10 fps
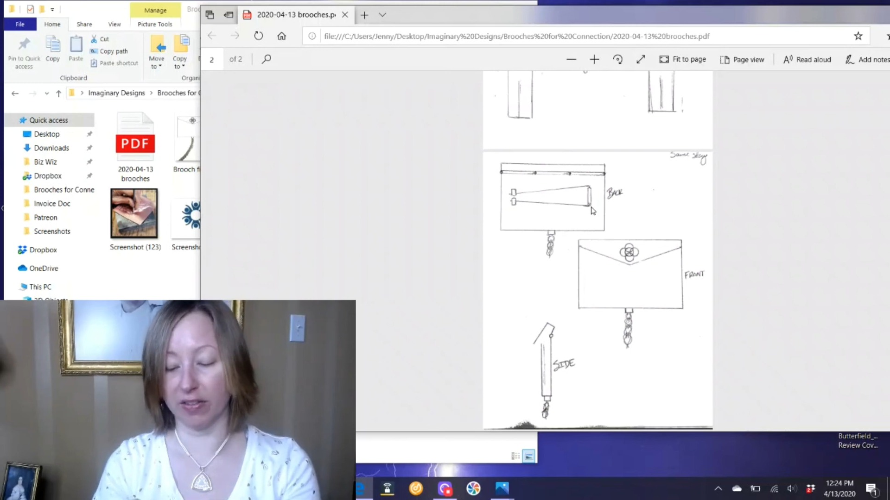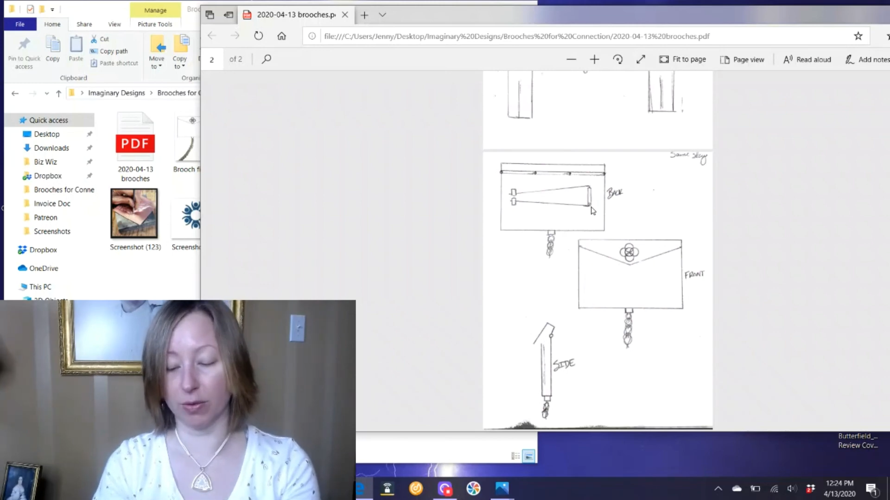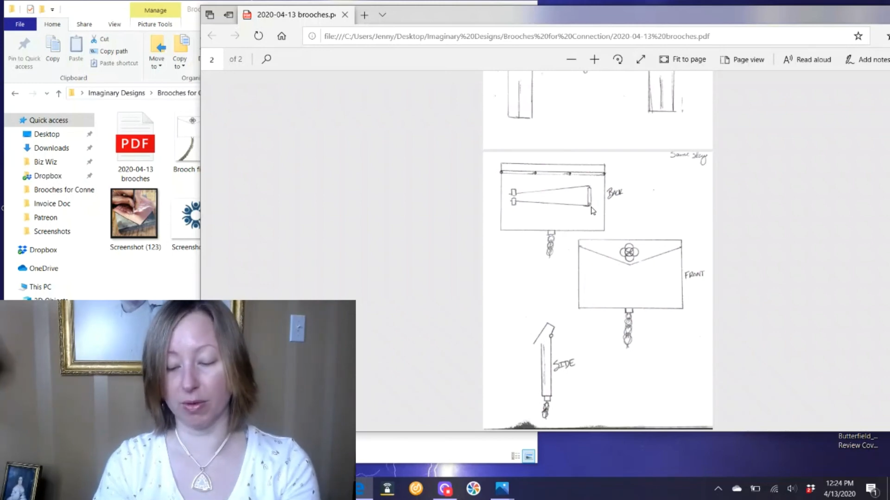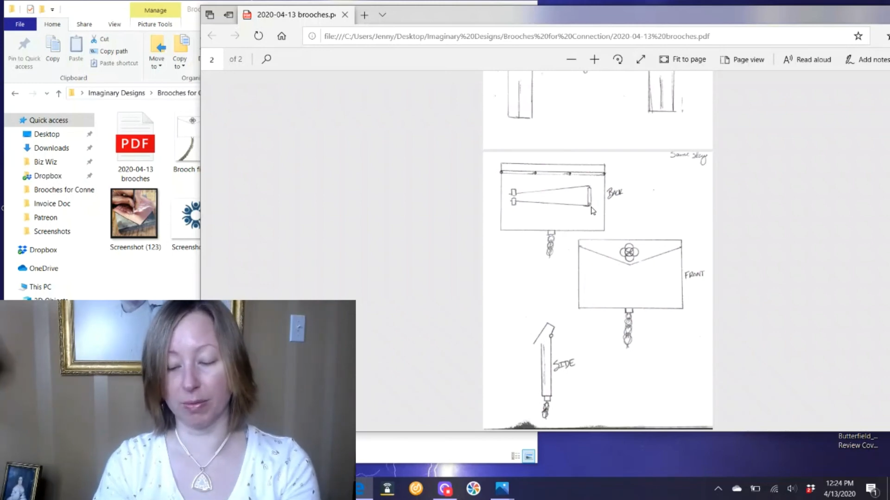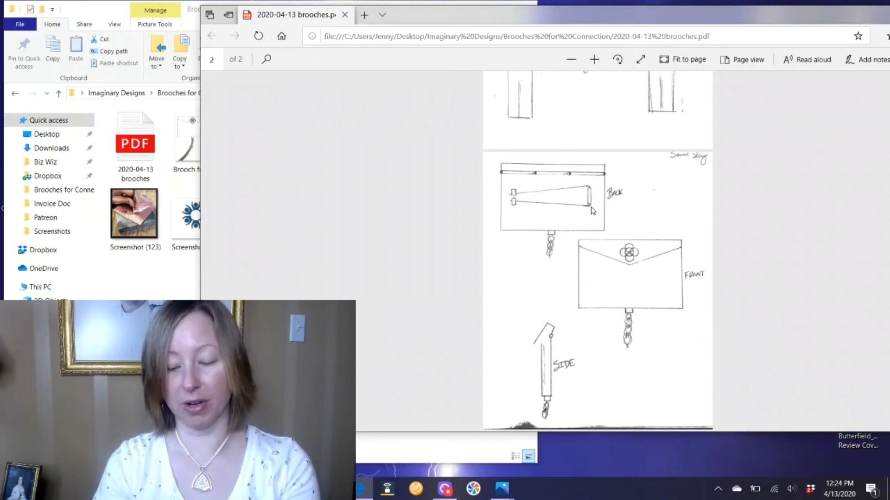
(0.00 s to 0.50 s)

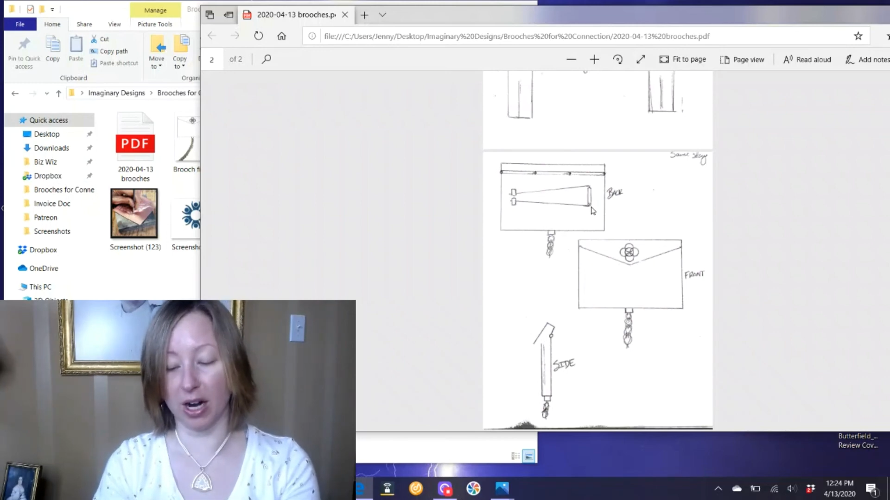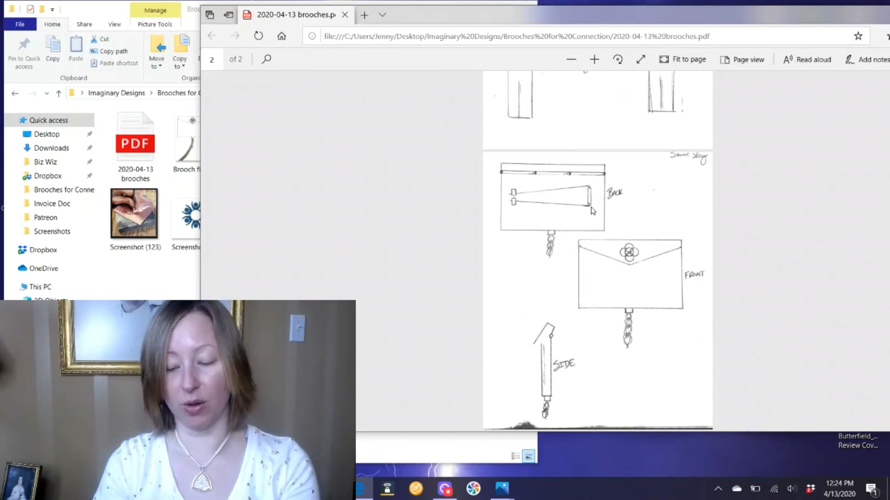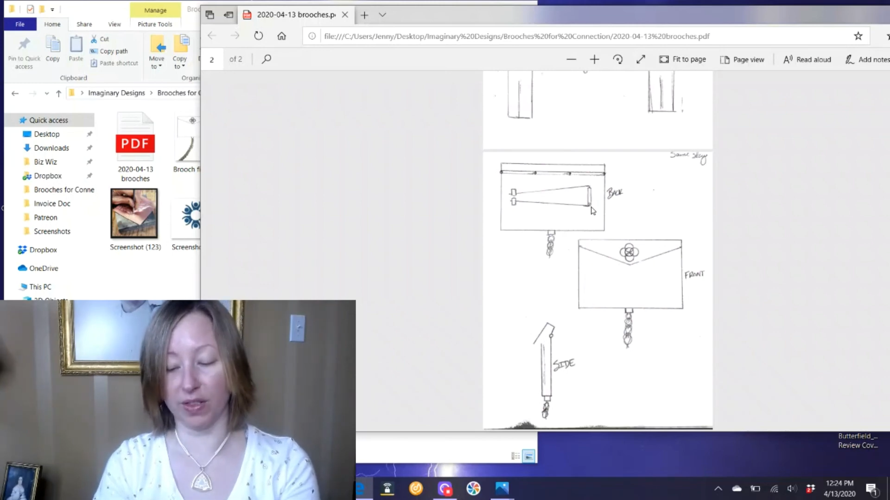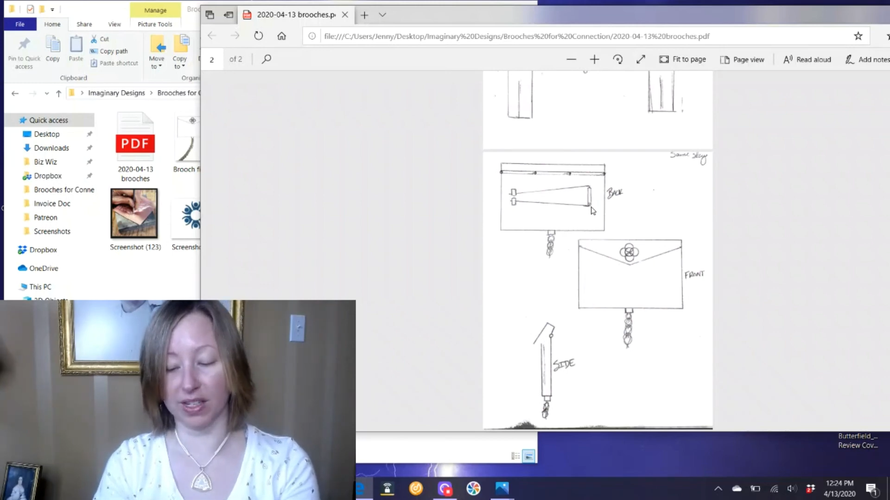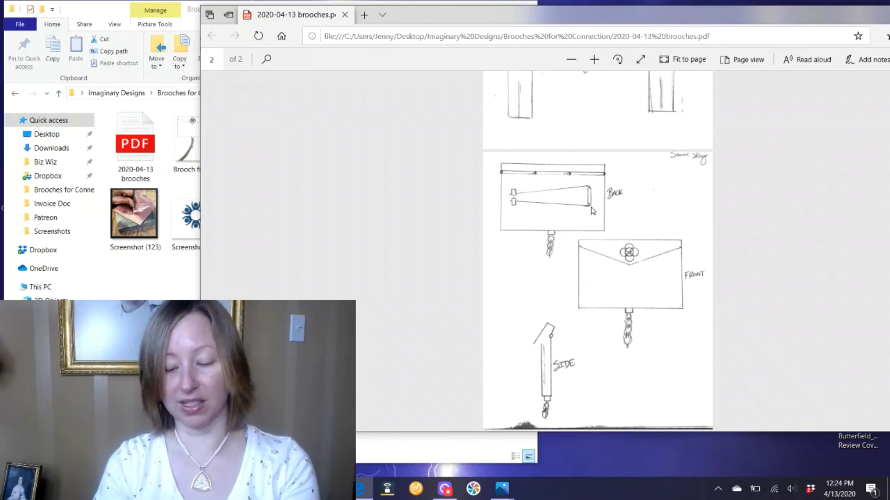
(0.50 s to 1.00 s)
remember how
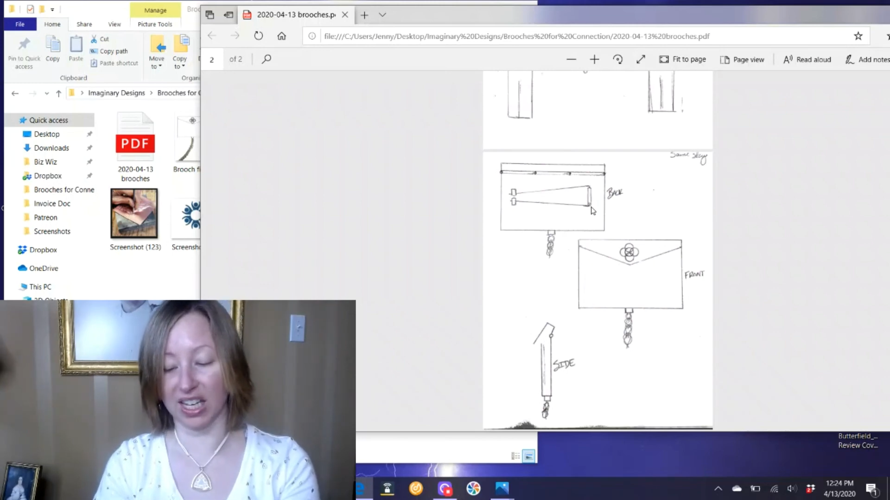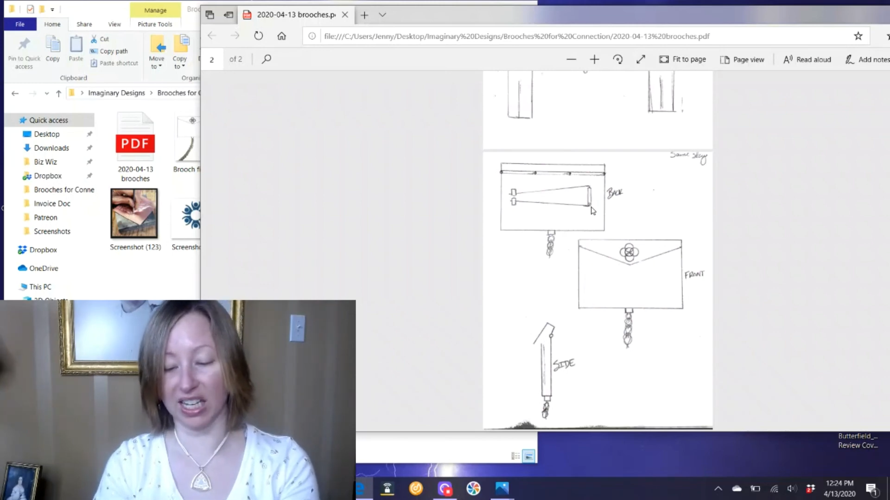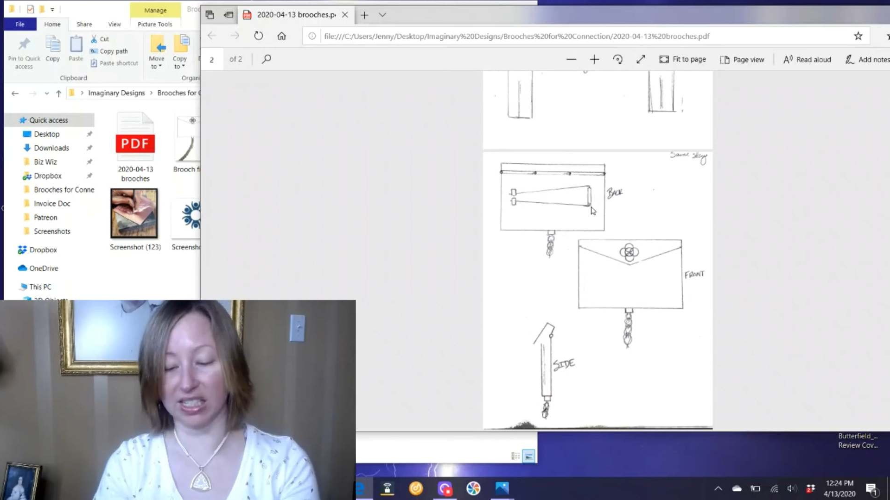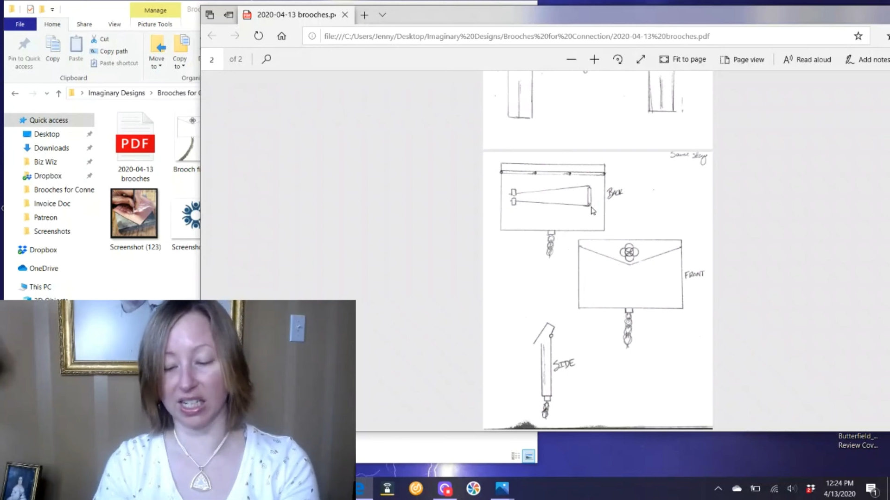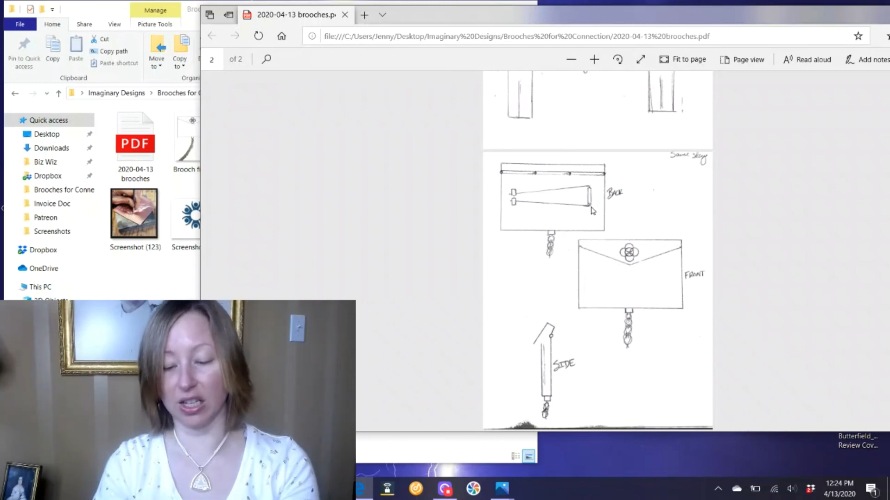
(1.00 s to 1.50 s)
old this thing
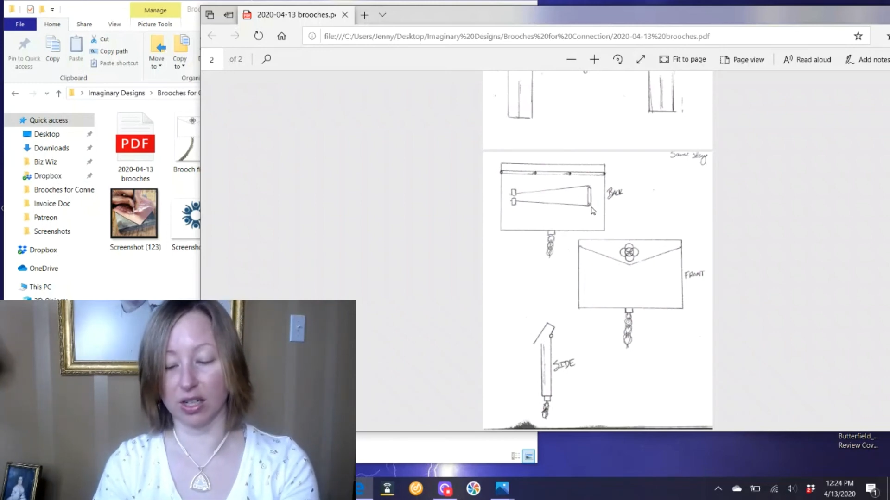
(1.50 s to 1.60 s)
is either